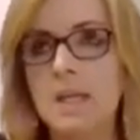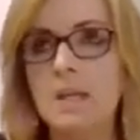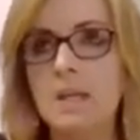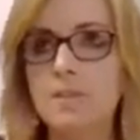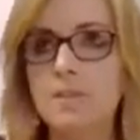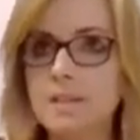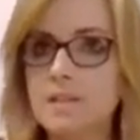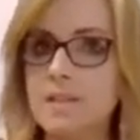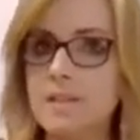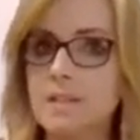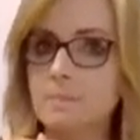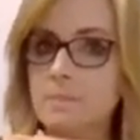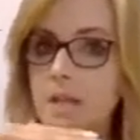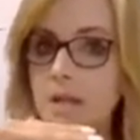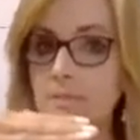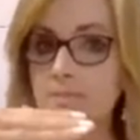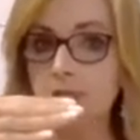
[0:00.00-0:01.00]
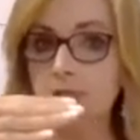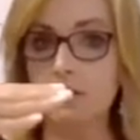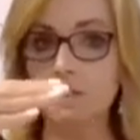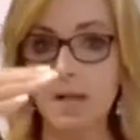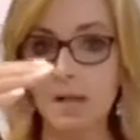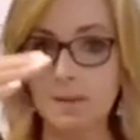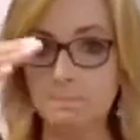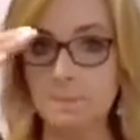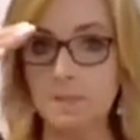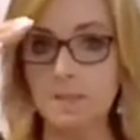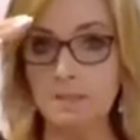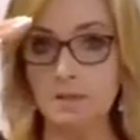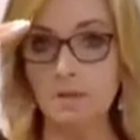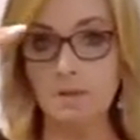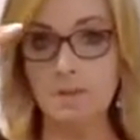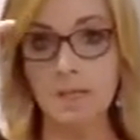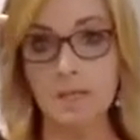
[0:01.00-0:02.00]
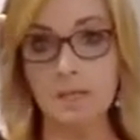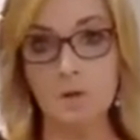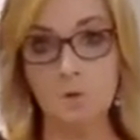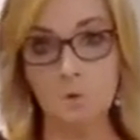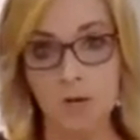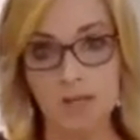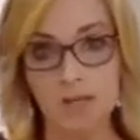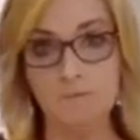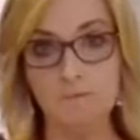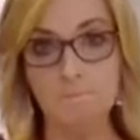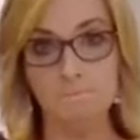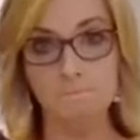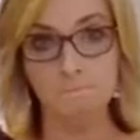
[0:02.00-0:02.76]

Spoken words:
Then sometimes I'll up it and I'll get quite